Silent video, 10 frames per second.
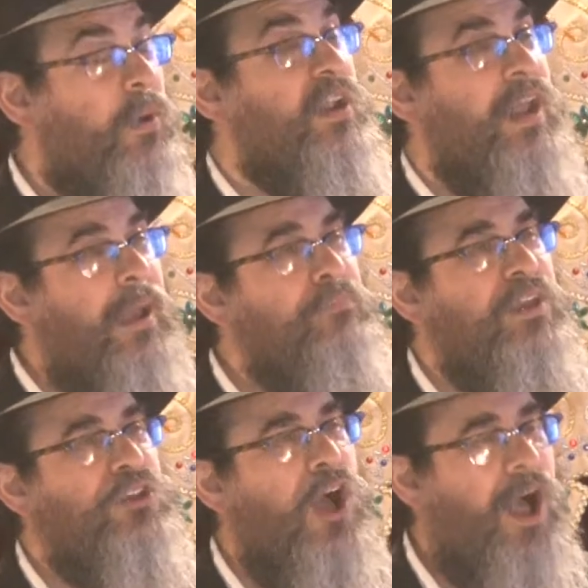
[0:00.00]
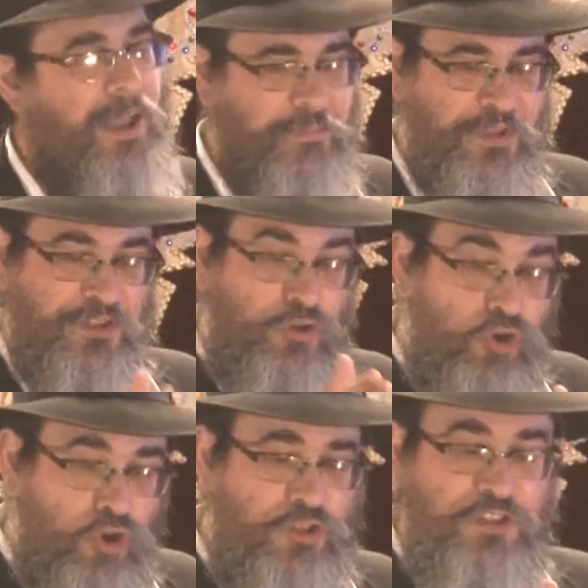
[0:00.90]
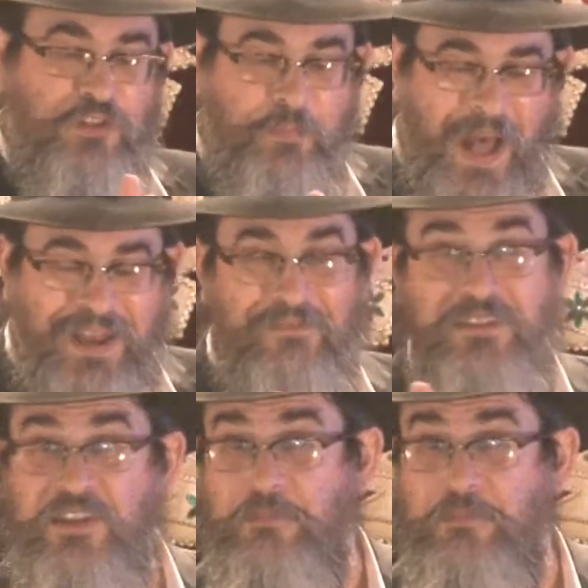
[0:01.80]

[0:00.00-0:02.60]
But in empty time, there's good, there's positive, and there's